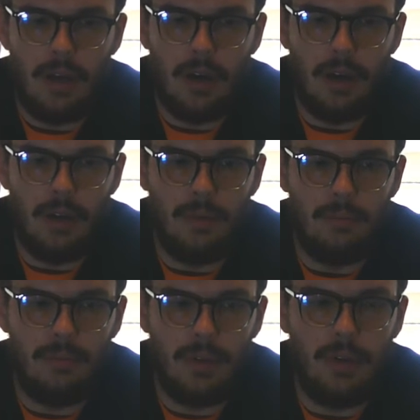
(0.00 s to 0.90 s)

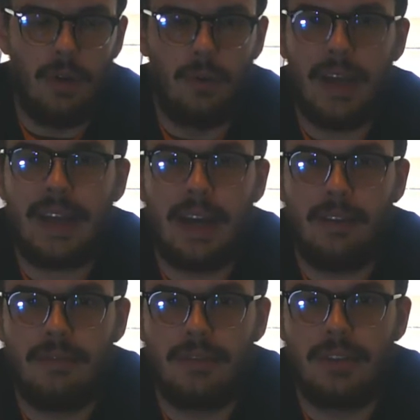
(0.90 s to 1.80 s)
You know, like
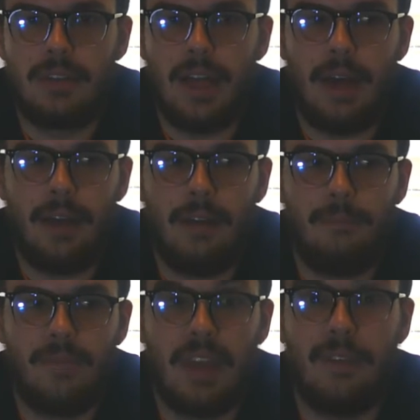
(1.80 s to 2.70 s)
I've said
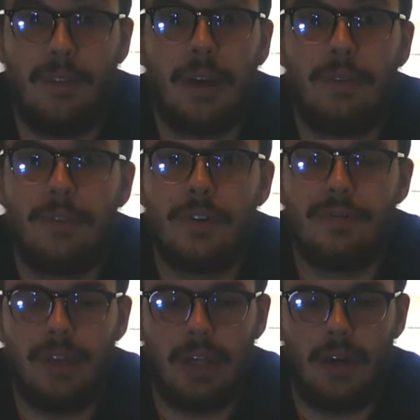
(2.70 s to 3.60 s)
in the very first
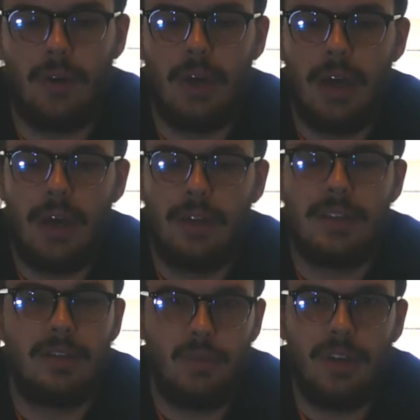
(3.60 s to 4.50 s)
video,
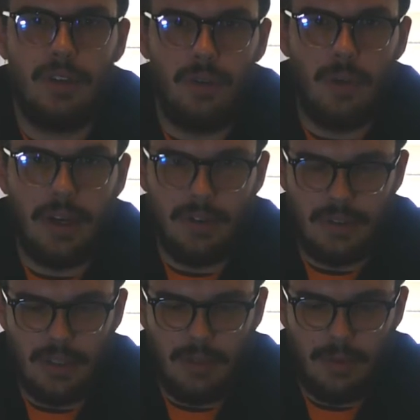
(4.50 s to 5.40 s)
this is what you do while you
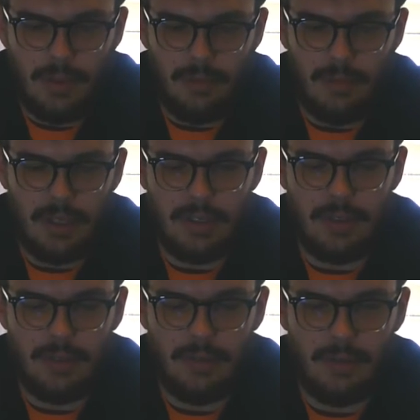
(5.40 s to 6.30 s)
sleep. Because
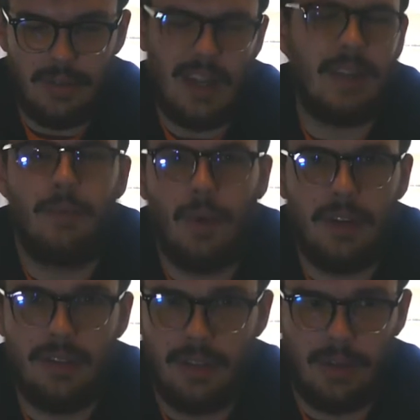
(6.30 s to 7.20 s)
not even while
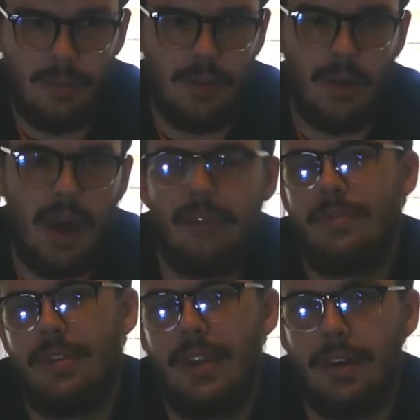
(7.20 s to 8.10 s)
you sleep, you know, after
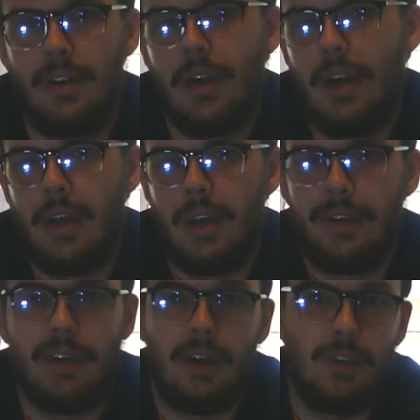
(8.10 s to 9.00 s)
dinner
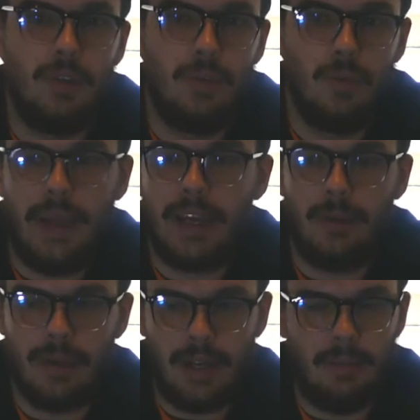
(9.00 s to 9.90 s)
until you wake
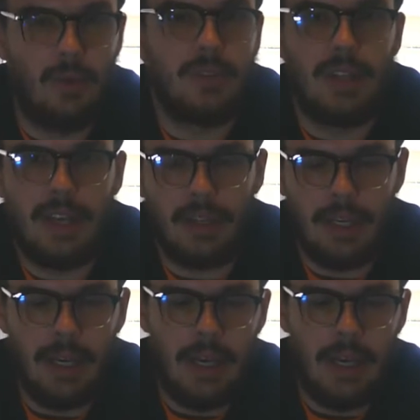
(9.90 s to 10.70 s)
up again, most likely.